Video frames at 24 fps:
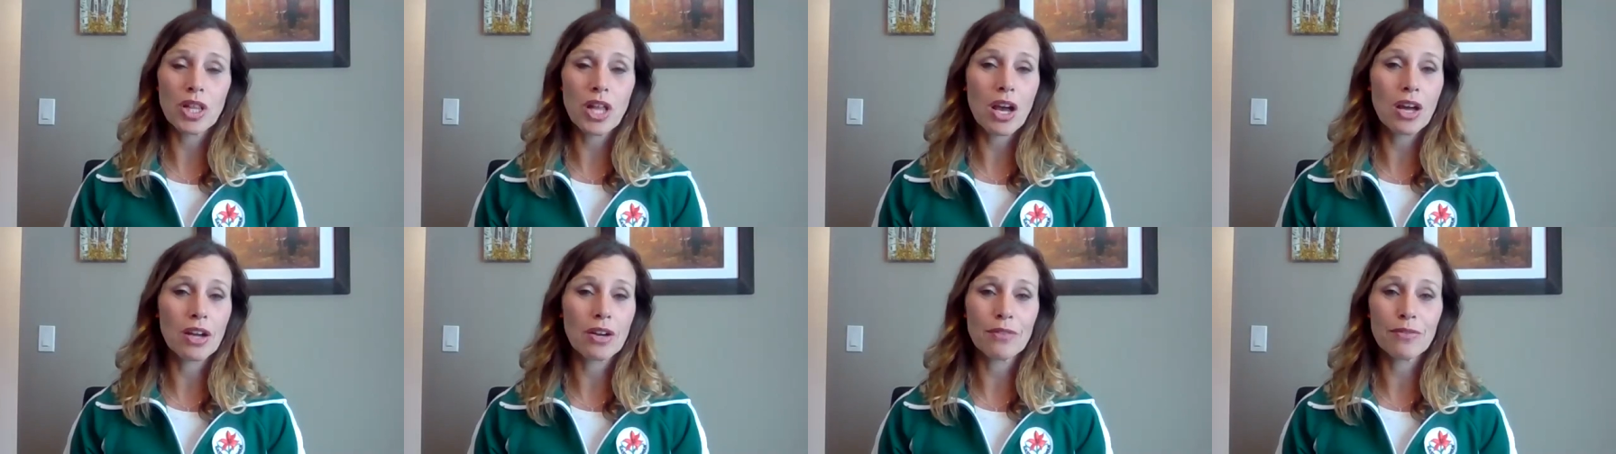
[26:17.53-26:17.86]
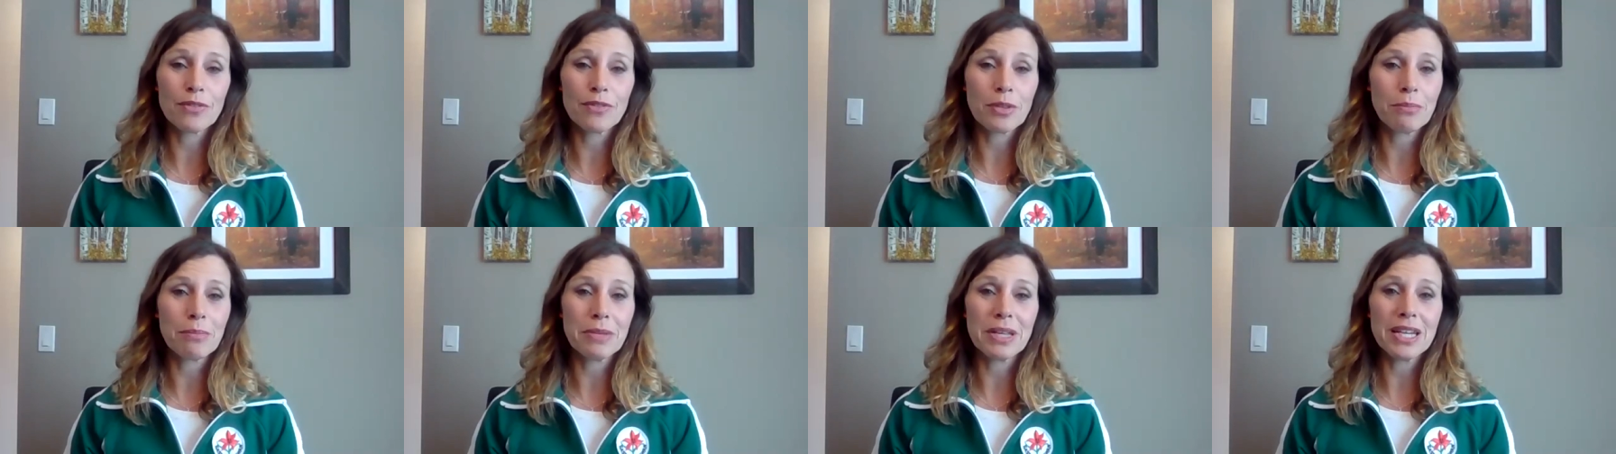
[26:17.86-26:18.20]
A lot
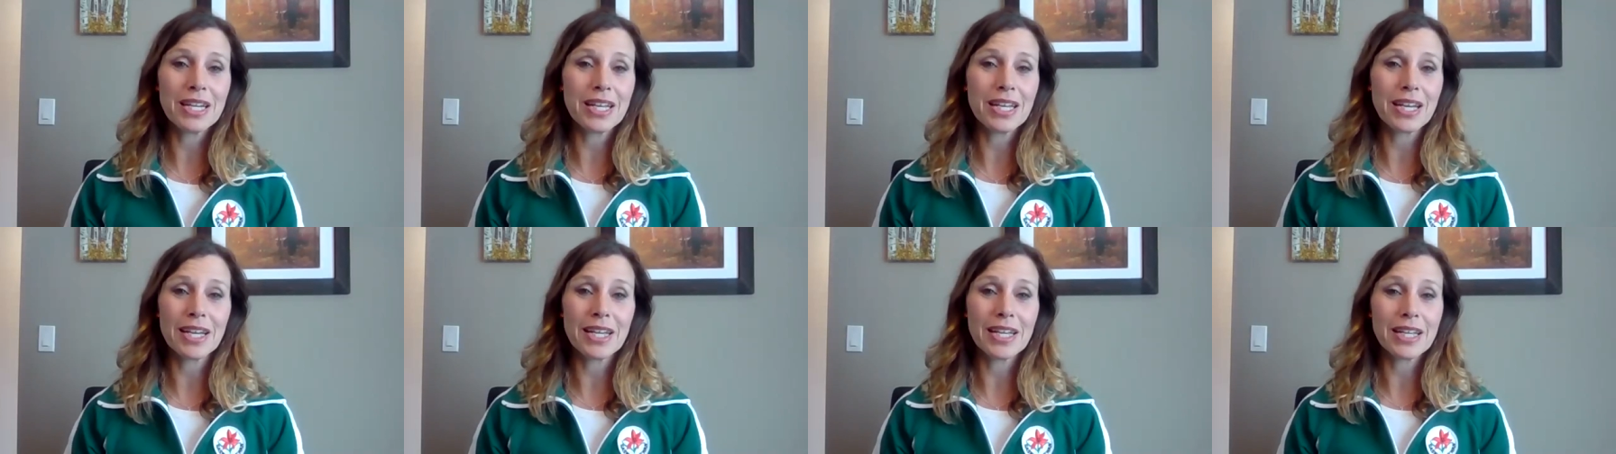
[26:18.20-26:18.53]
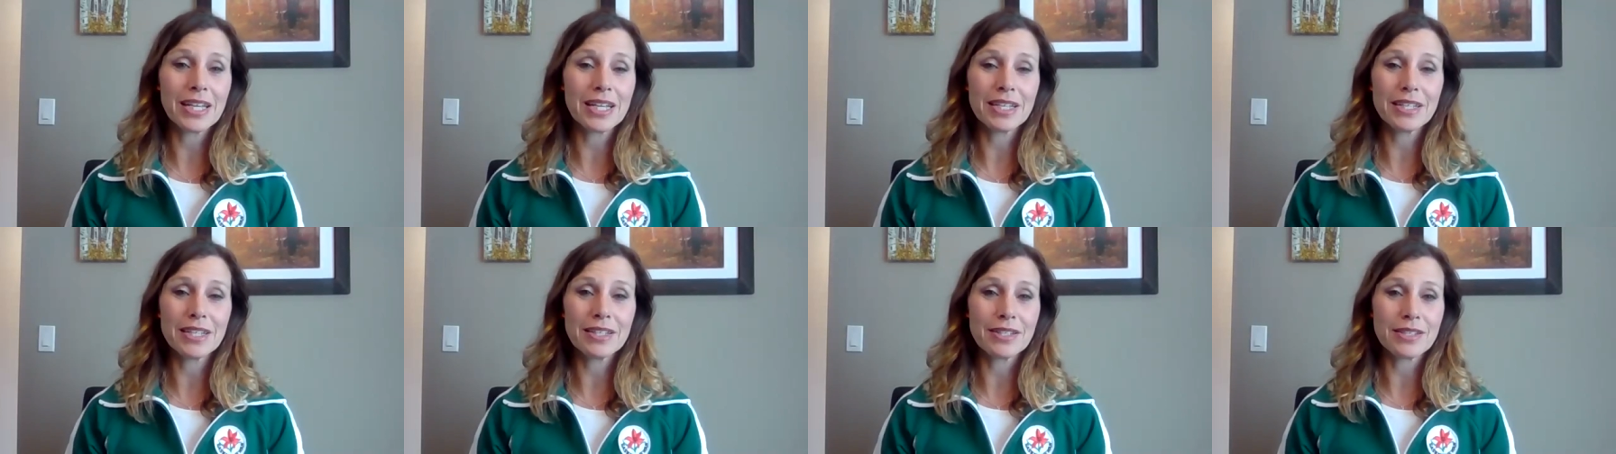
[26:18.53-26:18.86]
of the media
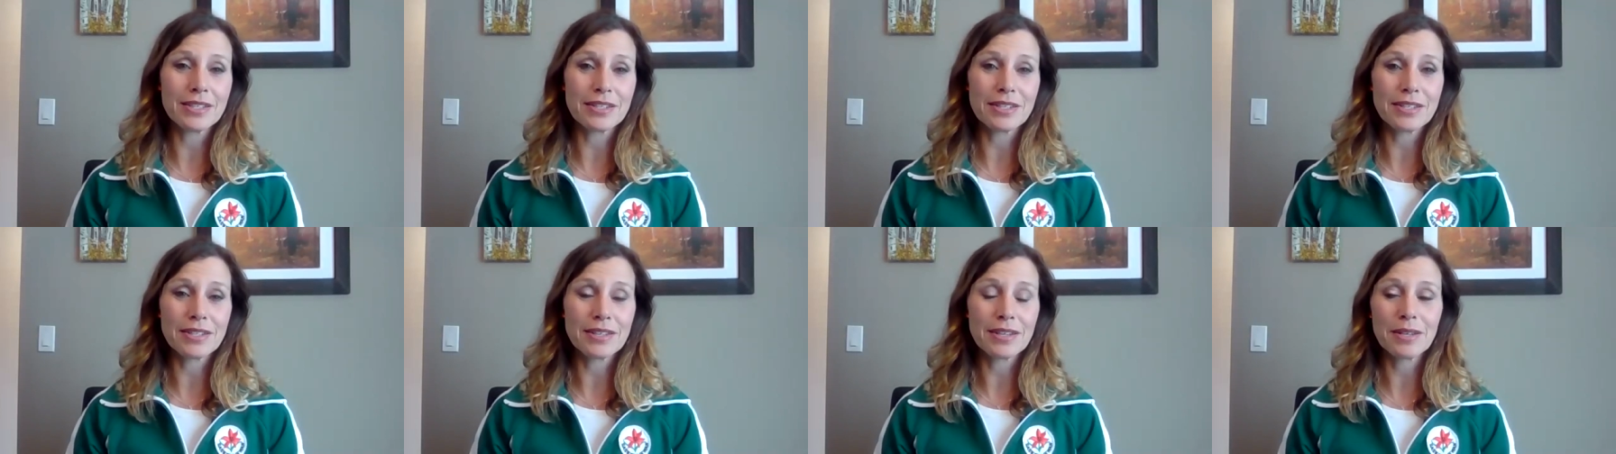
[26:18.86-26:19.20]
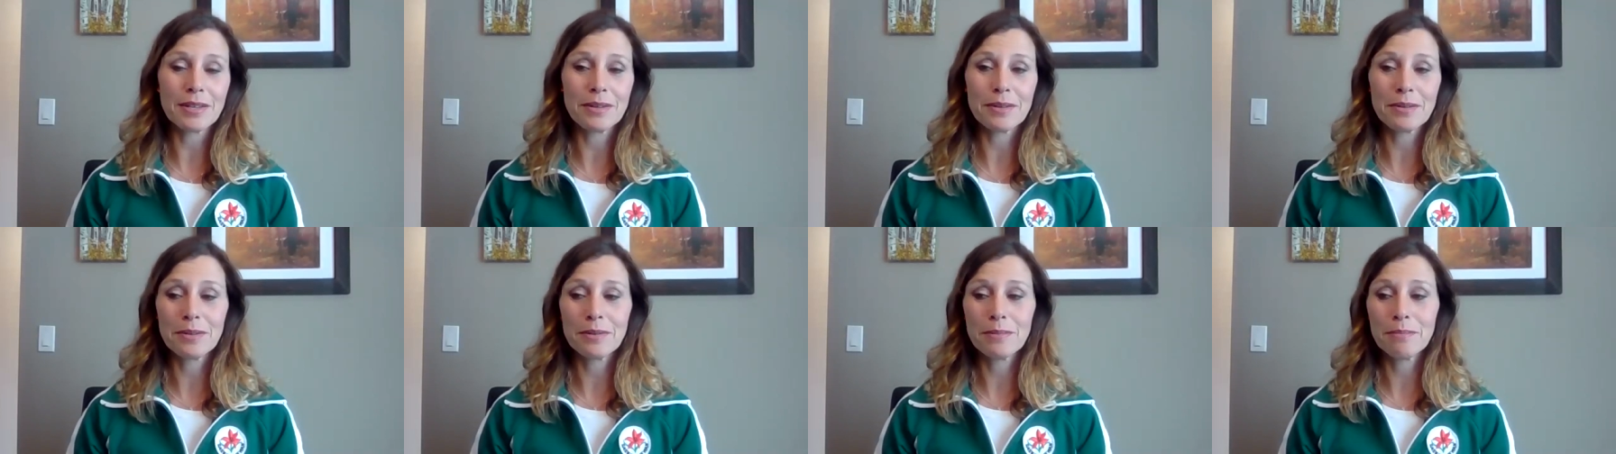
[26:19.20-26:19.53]
is
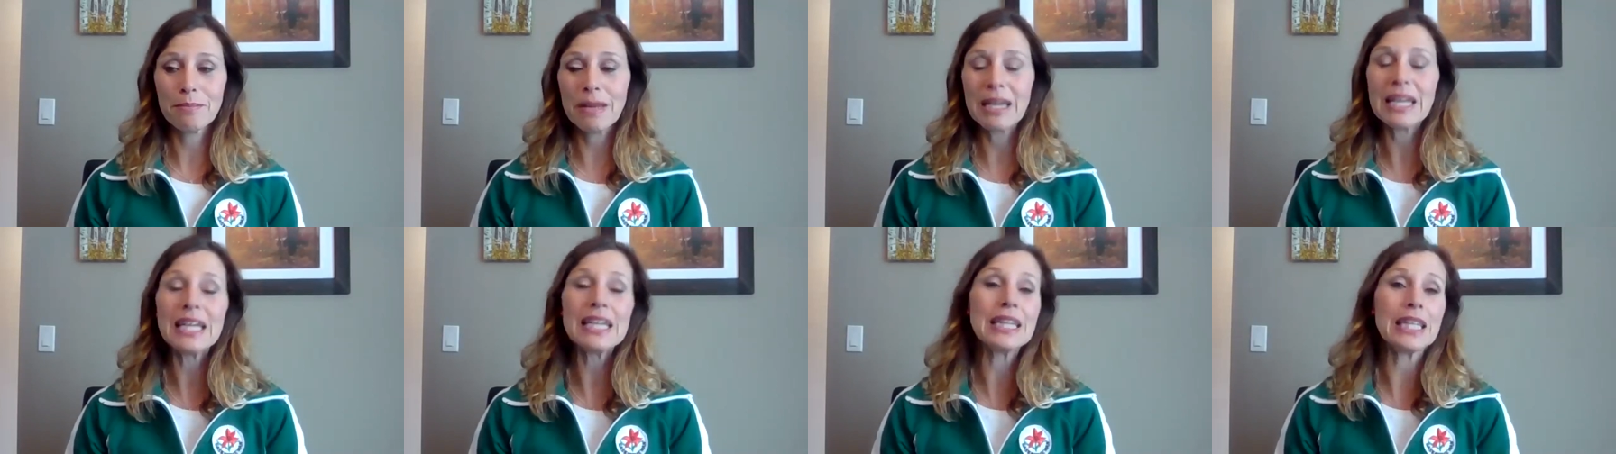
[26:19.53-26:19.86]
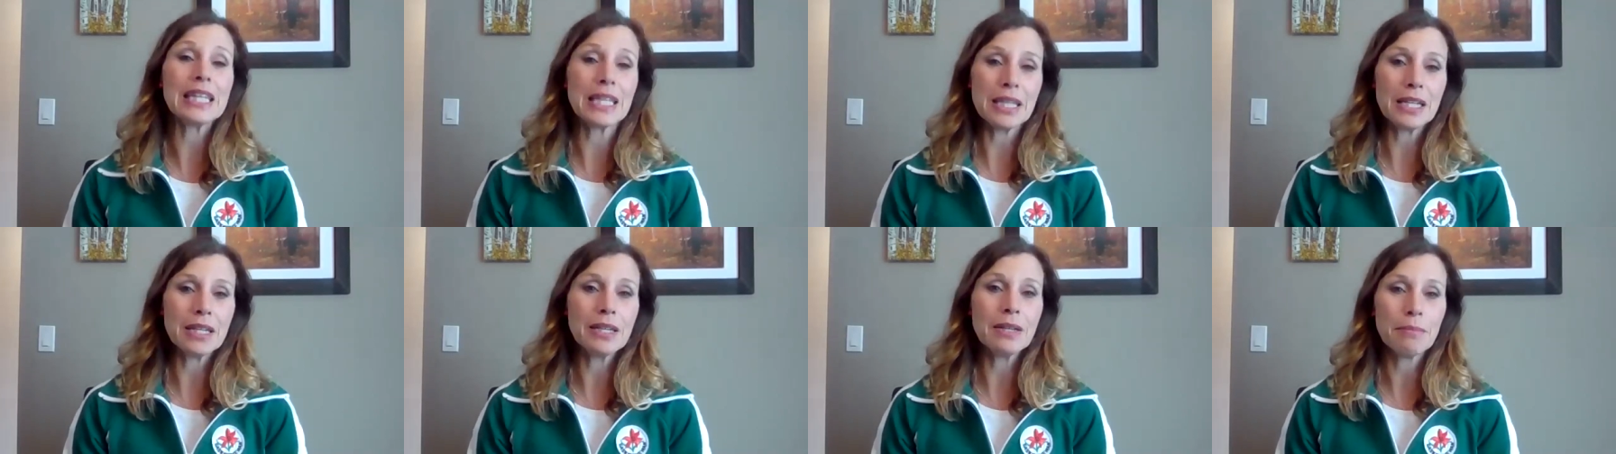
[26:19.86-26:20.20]

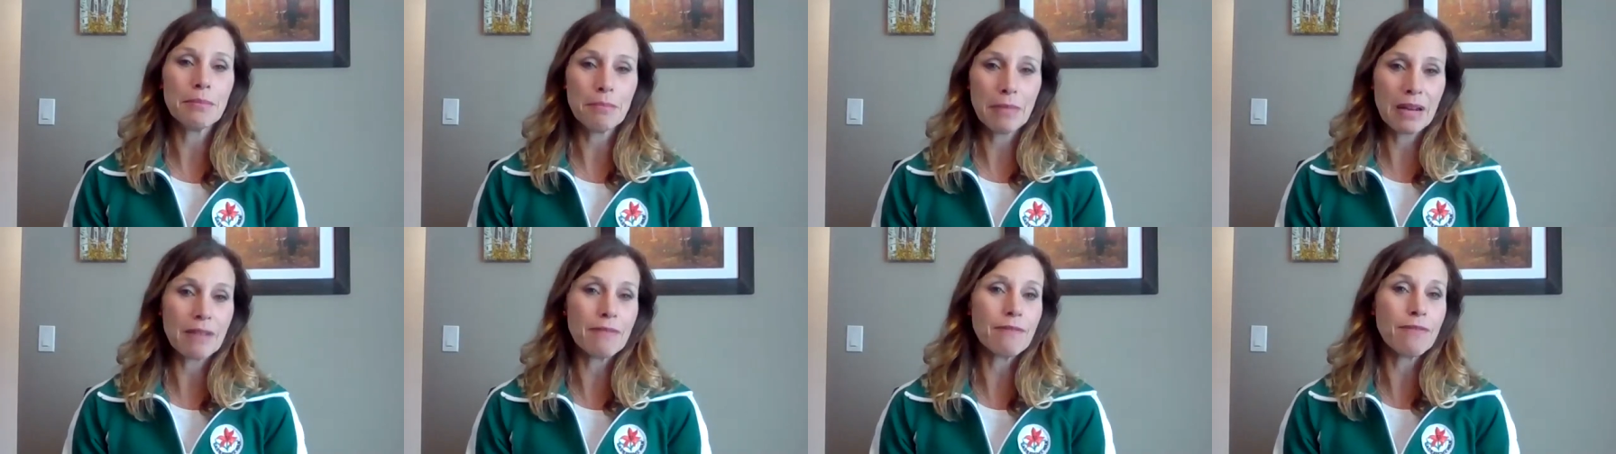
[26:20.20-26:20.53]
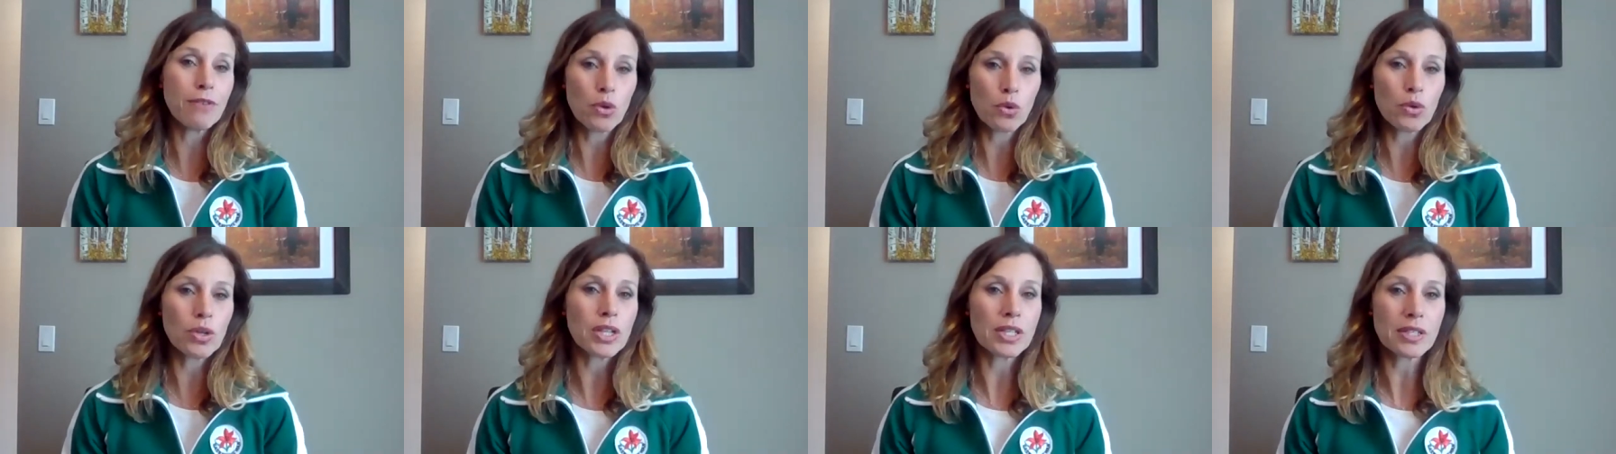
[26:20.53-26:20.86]
mainly
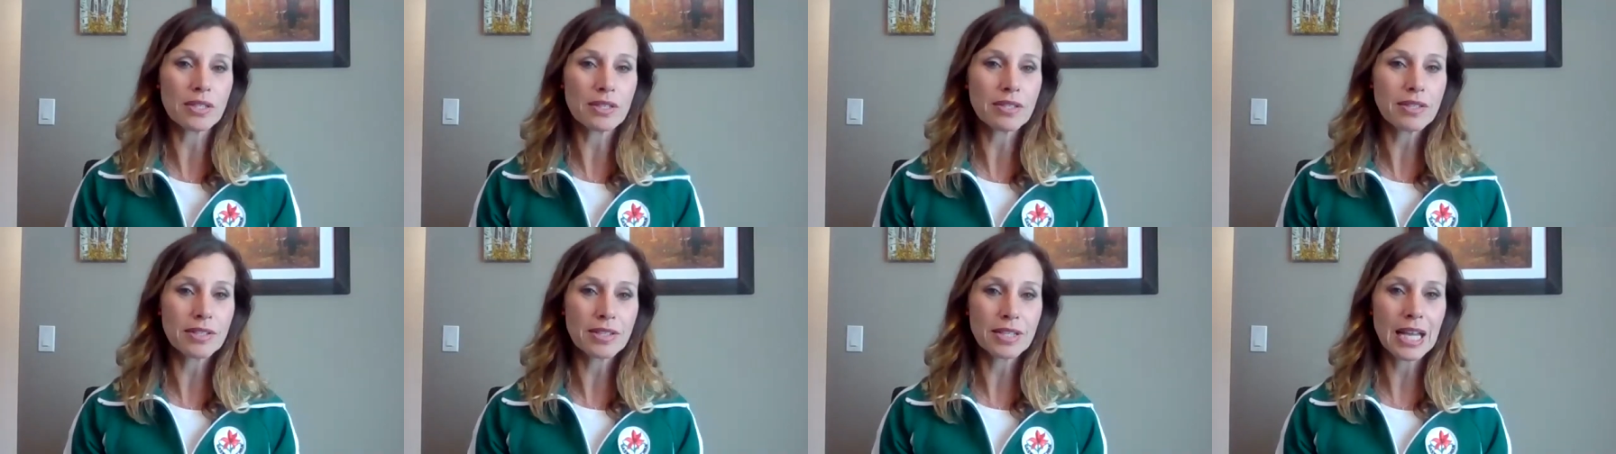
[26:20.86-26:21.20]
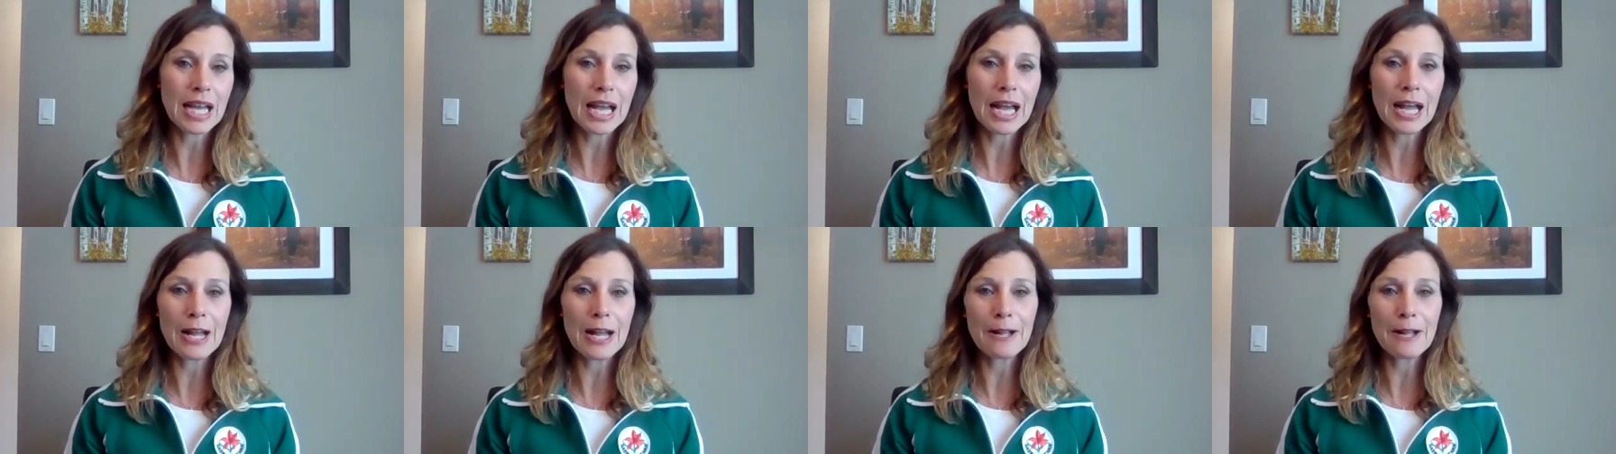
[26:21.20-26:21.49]
men focused.